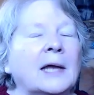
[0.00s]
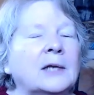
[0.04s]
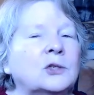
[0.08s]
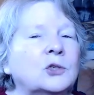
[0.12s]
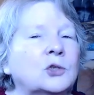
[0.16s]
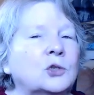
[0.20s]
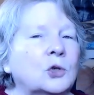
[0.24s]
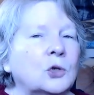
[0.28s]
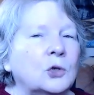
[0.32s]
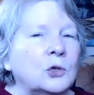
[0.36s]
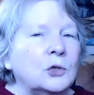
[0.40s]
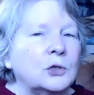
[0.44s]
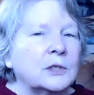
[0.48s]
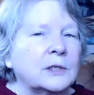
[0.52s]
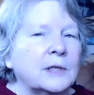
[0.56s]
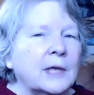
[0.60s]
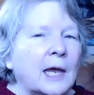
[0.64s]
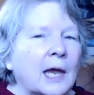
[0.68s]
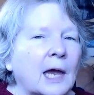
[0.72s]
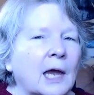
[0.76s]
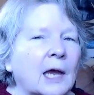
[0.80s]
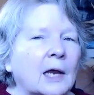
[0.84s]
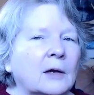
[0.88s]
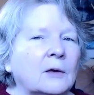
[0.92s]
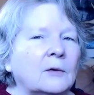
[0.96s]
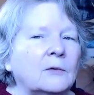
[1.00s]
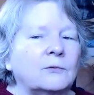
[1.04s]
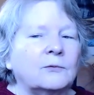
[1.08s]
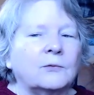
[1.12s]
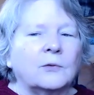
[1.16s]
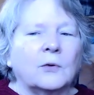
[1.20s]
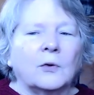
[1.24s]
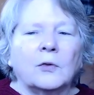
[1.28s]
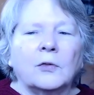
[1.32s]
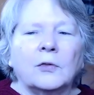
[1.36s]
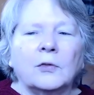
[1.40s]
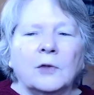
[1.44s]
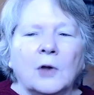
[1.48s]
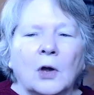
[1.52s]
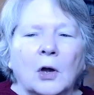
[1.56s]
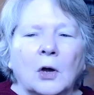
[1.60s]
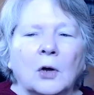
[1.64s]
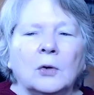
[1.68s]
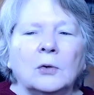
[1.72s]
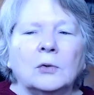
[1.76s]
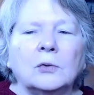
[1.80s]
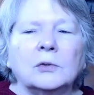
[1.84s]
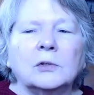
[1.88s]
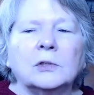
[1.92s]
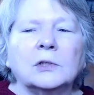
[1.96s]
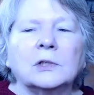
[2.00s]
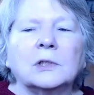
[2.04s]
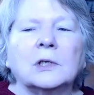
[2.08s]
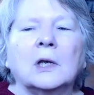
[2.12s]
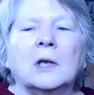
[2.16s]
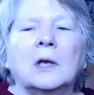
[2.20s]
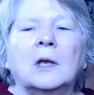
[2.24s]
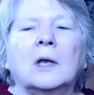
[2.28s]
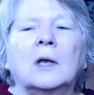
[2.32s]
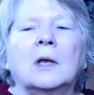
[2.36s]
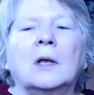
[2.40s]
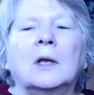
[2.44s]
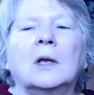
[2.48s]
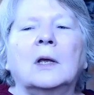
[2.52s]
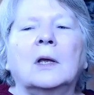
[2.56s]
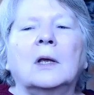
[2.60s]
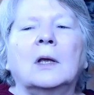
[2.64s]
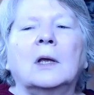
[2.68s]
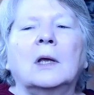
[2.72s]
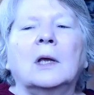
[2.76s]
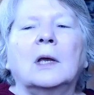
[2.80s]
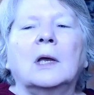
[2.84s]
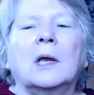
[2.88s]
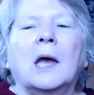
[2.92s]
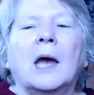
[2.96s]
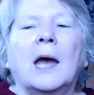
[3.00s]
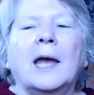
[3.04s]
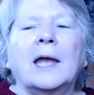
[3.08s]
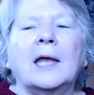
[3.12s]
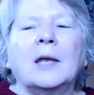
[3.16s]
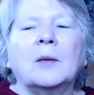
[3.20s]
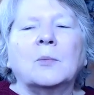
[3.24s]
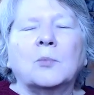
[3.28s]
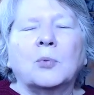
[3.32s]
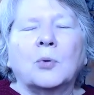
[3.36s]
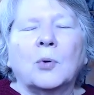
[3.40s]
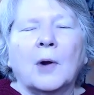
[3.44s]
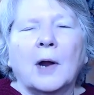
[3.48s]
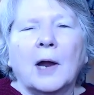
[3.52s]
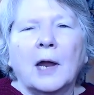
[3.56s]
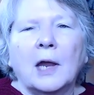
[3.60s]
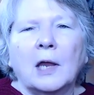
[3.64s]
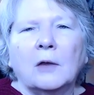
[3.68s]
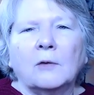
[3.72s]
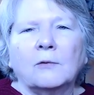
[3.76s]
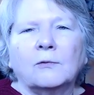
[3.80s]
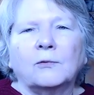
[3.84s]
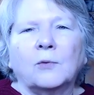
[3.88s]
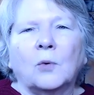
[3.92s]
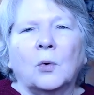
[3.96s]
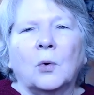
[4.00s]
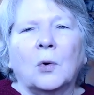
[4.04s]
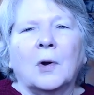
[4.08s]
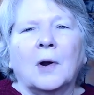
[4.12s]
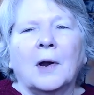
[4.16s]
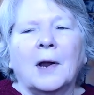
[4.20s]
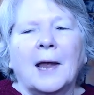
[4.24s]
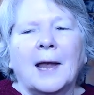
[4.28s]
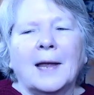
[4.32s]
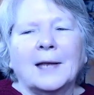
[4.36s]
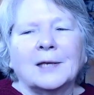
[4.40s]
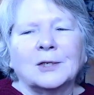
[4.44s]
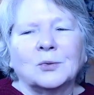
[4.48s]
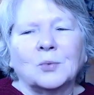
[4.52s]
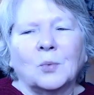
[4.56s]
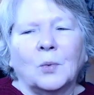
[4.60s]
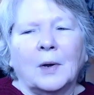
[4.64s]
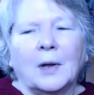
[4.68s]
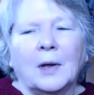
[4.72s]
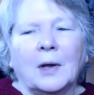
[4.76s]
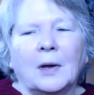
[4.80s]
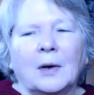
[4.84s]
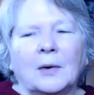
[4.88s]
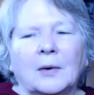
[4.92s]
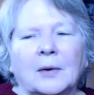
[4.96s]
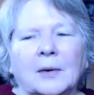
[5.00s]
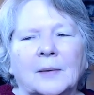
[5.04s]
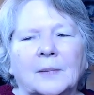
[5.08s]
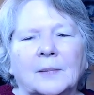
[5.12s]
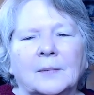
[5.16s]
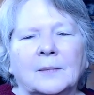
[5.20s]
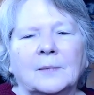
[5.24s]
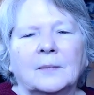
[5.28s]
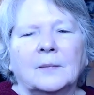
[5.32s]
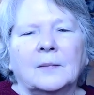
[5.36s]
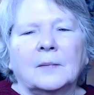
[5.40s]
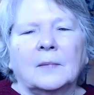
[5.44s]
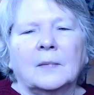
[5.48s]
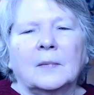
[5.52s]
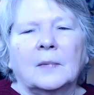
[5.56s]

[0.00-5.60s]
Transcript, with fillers: I choose that for those I am praying for as well.